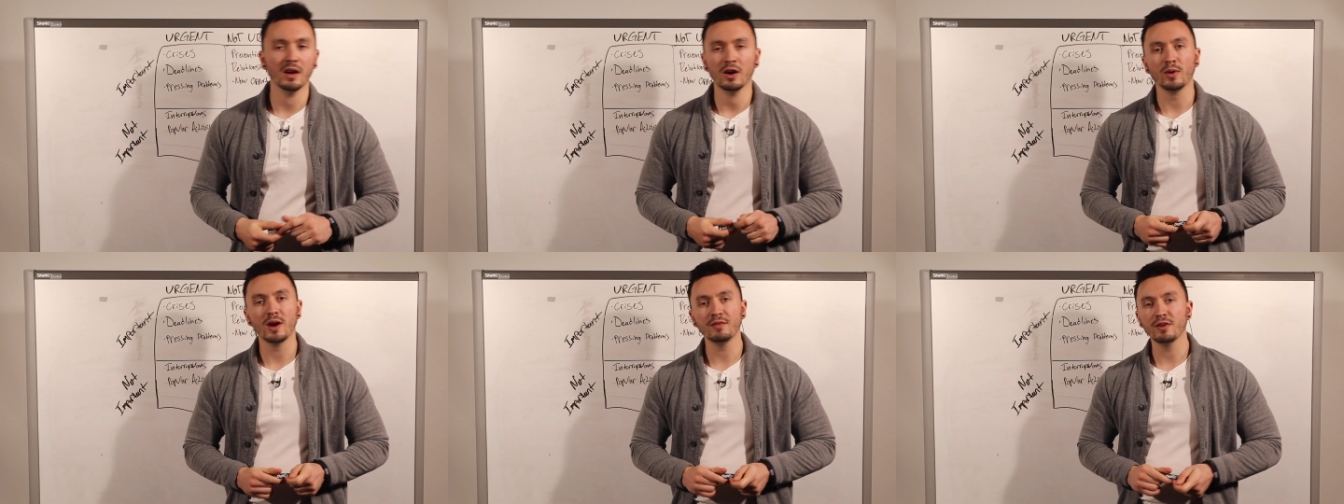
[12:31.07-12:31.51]

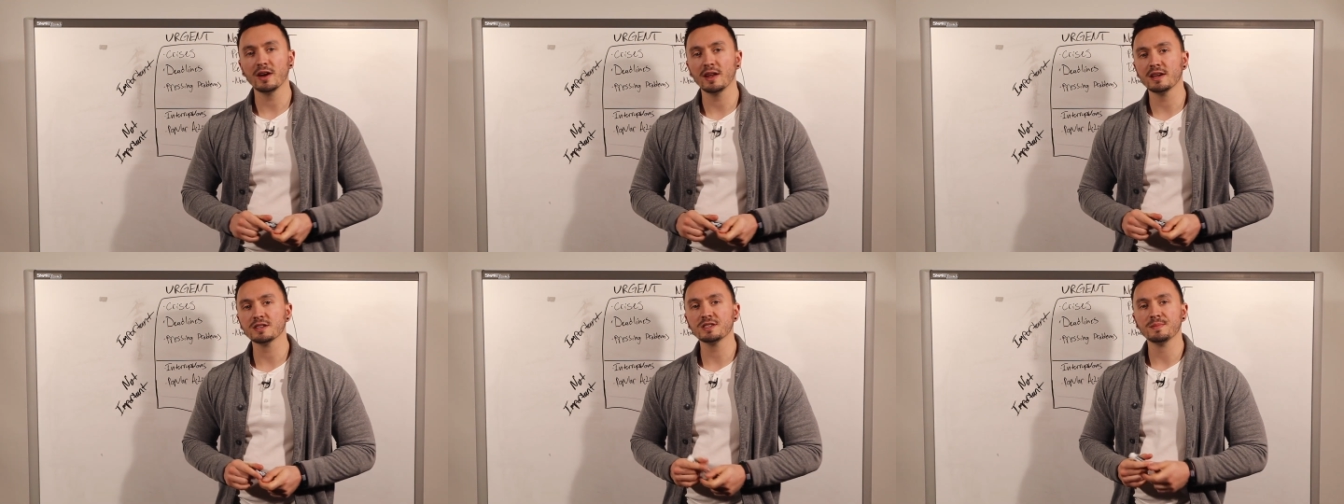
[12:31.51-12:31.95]
Whatever it
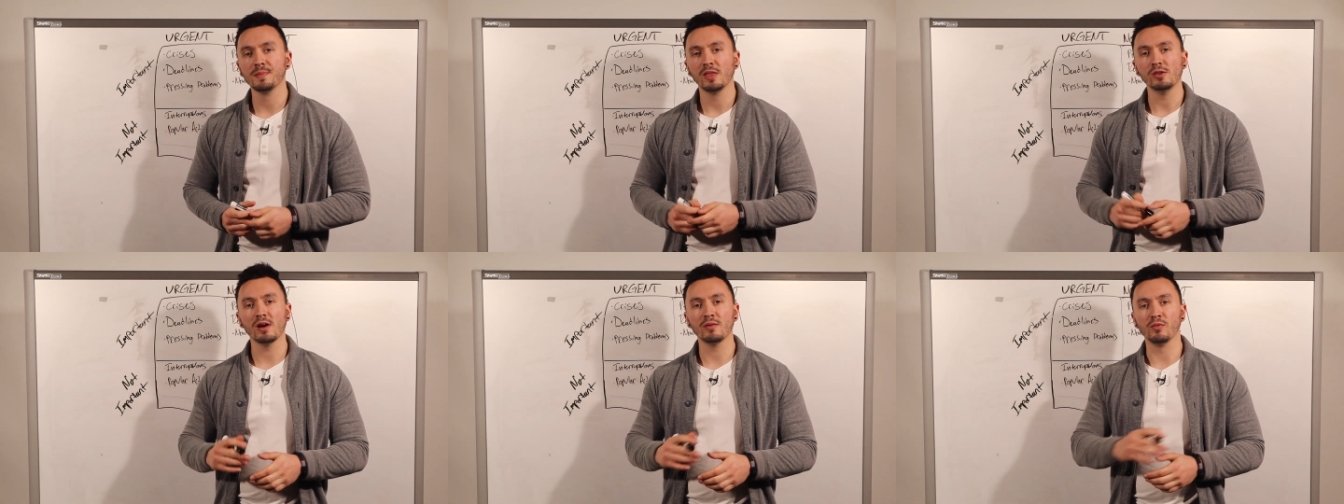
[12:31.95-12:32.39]
is,
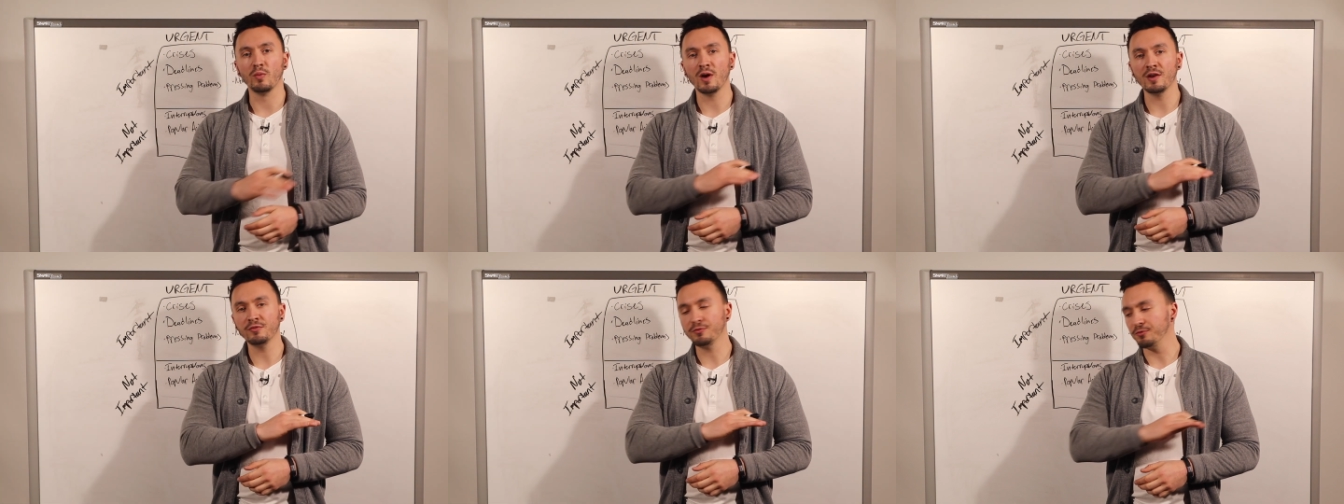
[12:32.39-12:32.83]
you have
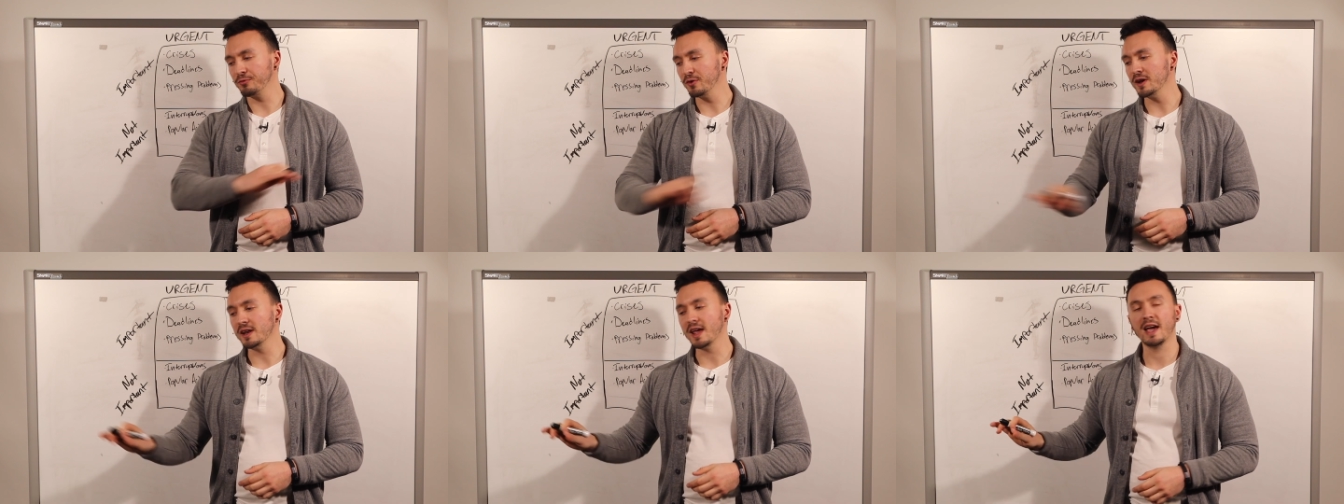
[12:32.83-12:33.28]
one
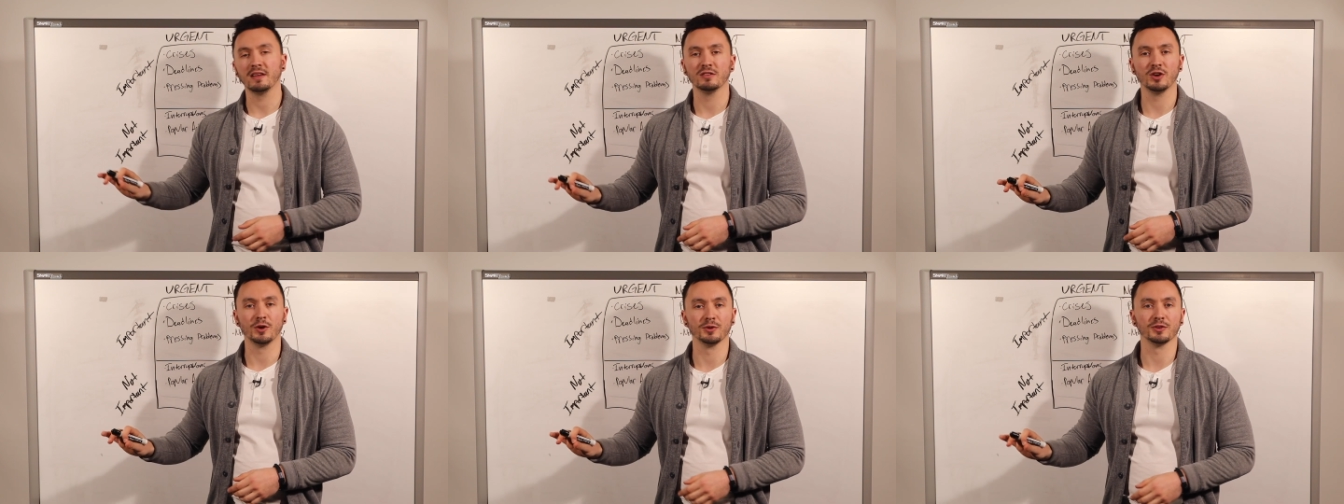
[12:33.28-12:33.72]
free day
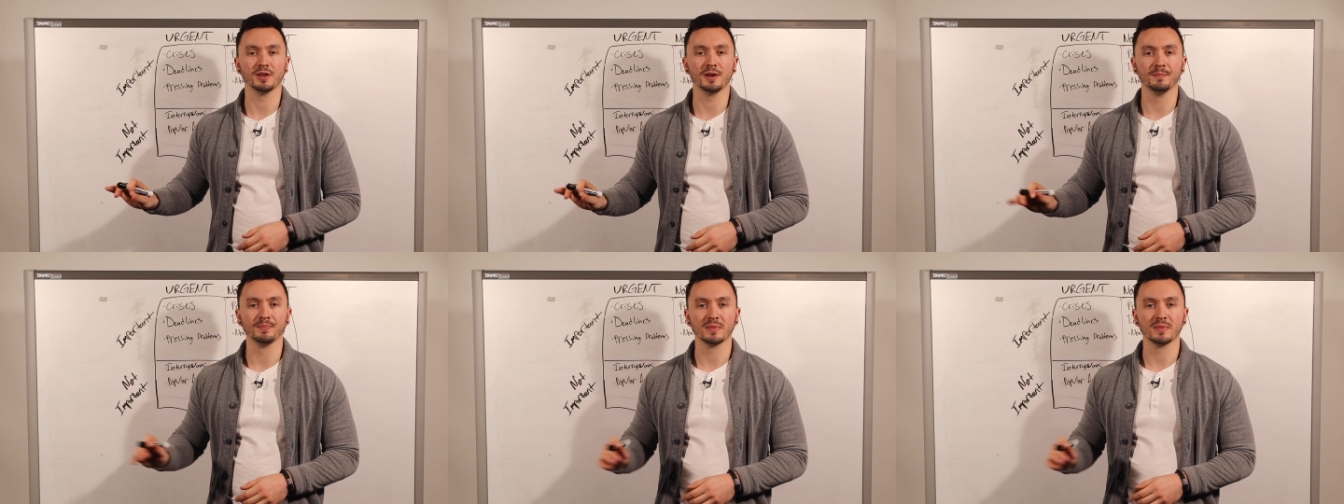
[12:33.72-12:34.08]
totally.